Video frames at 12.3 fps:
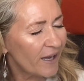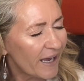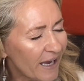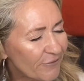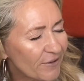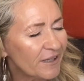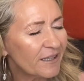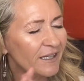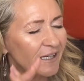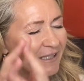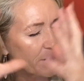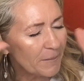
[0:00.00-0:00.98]
everything that
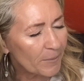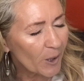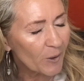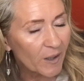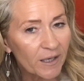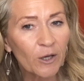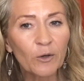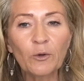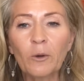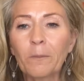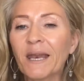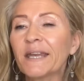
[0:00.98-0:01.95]
has been broken out on
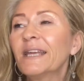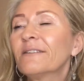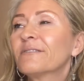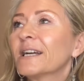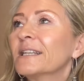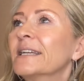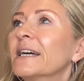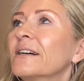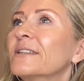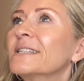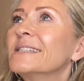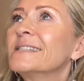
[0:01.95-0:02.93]
your planet right now,
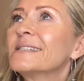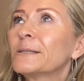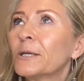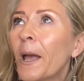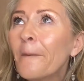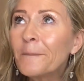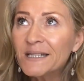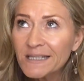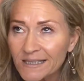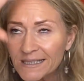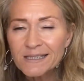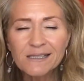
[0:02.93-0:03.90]
the
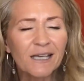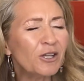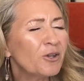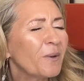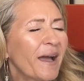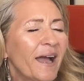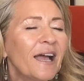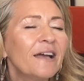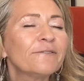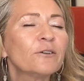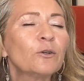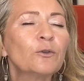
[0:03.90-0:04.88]
disturbances that you
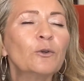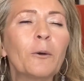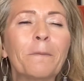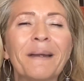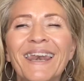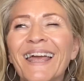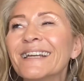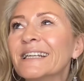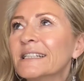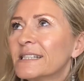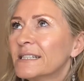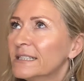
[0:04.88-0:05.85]
have on your
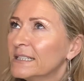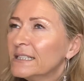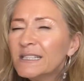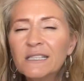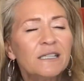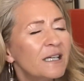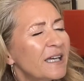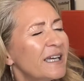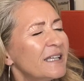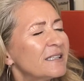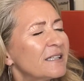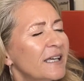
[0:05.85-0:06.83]
planet.
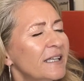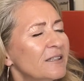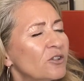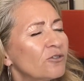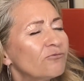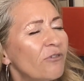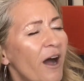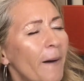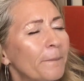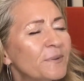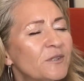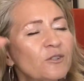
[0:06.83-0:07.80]
It
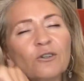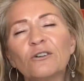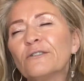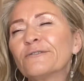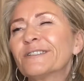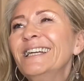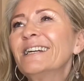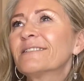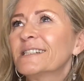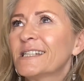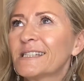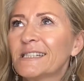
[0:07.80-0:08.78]
interrupts your
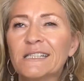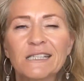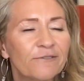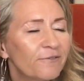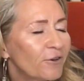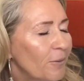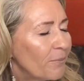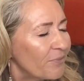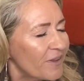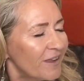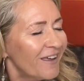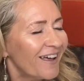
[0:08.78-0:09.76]
frequencies from
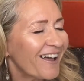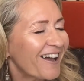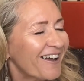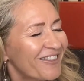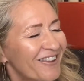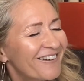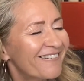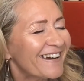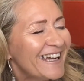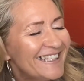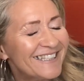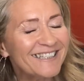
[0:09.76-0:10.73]
the
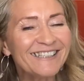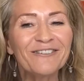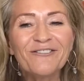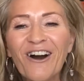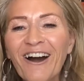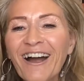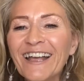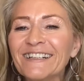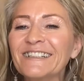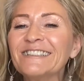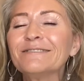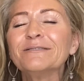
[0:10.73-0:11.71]
greater
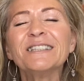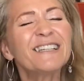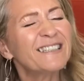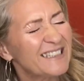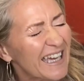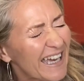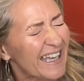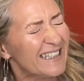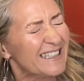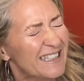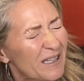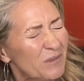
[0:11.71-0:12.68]
divine. It
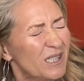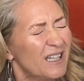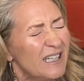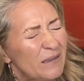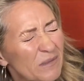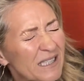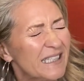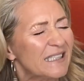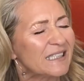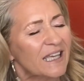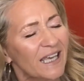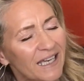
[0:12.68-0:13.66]
can sometimes
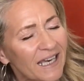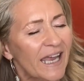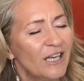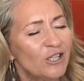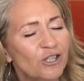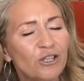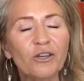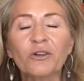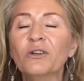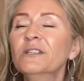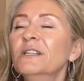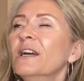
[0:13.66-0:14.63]
disconnect you